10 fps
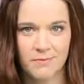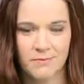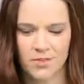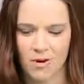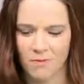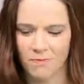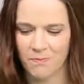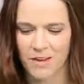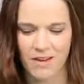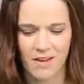So
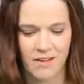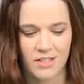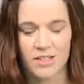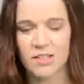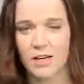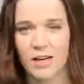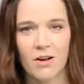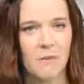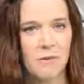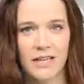to start
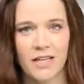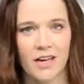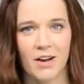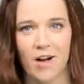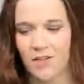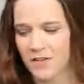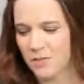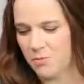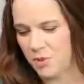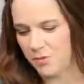out, I'm going to cut all
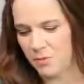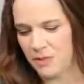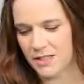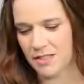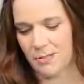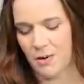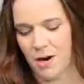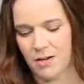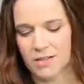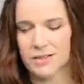these beautiful pieces
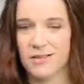apart.